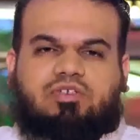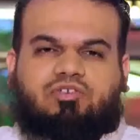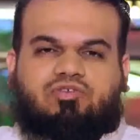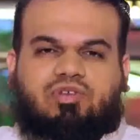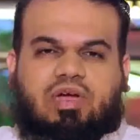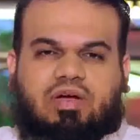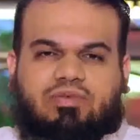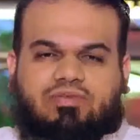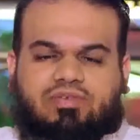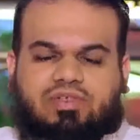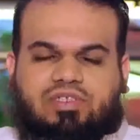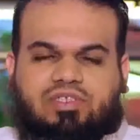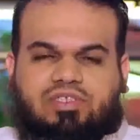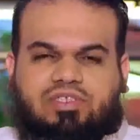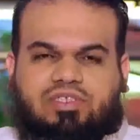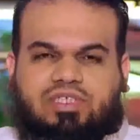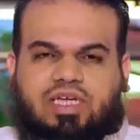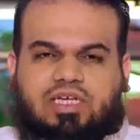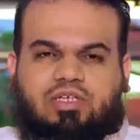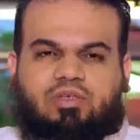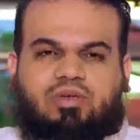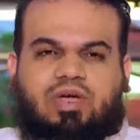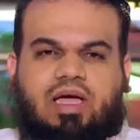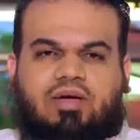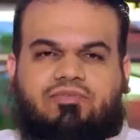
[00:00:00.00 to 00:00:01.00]
travels
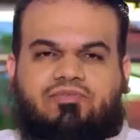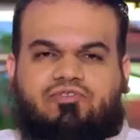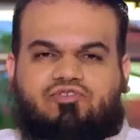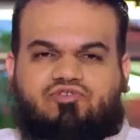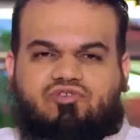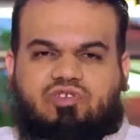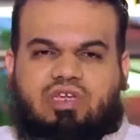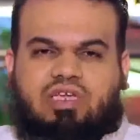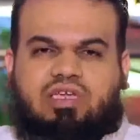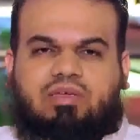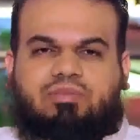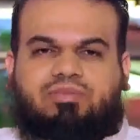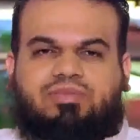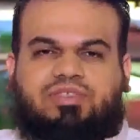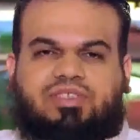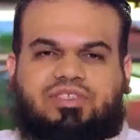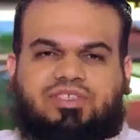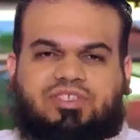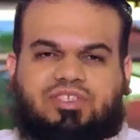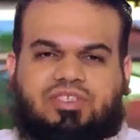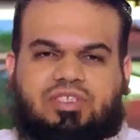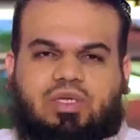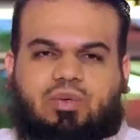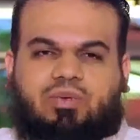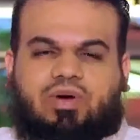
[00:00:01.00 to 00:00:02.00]
and you have dreams
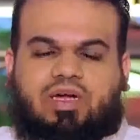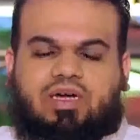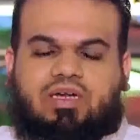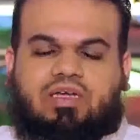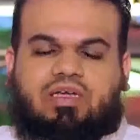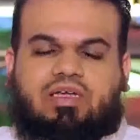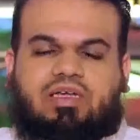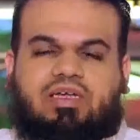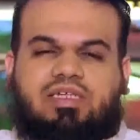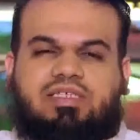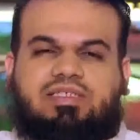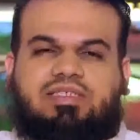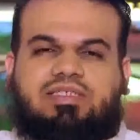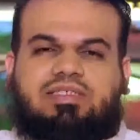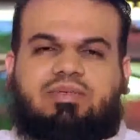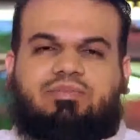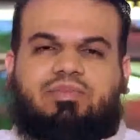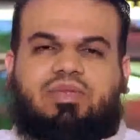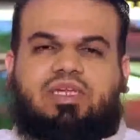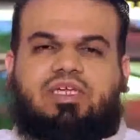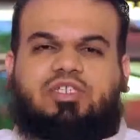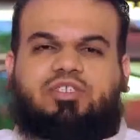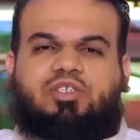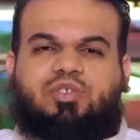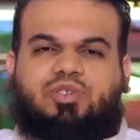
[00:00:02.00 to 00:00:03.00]
and so on, it is
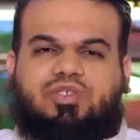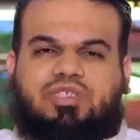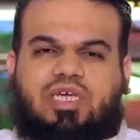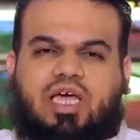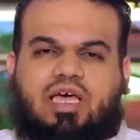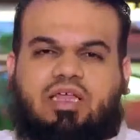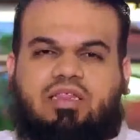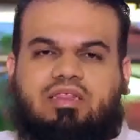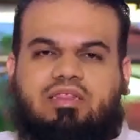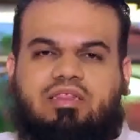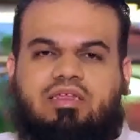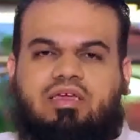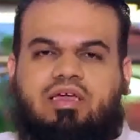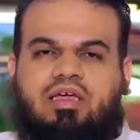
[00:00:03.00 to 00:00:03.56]
similar to death.